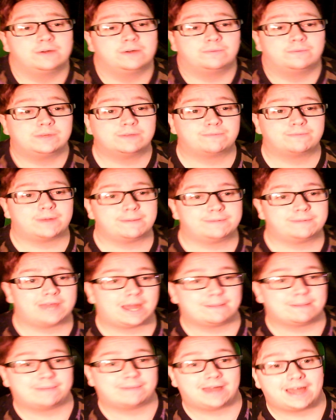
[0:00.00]
With the
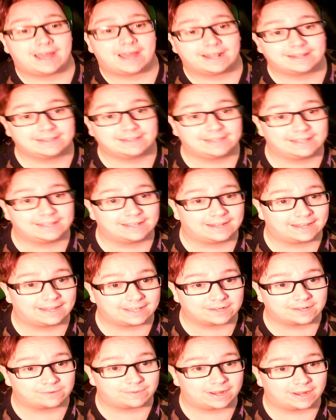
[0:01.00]
webcam I had
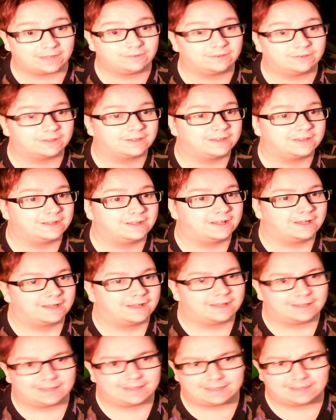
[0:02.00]
laying around,
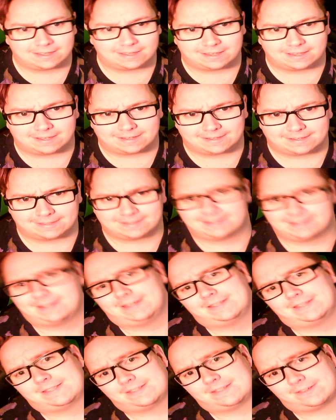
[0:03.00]
and
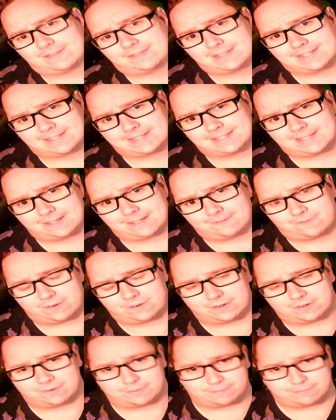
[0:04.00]
it's not 60
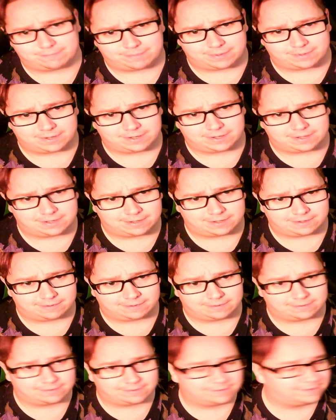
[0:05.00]

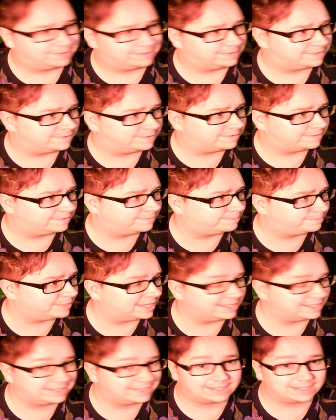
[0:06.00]
per
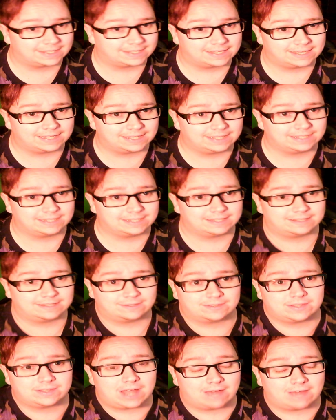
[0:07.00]
FPS. It
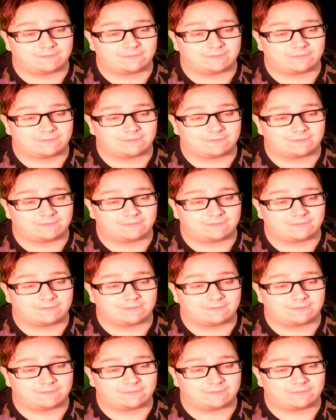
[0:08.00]
doesn't have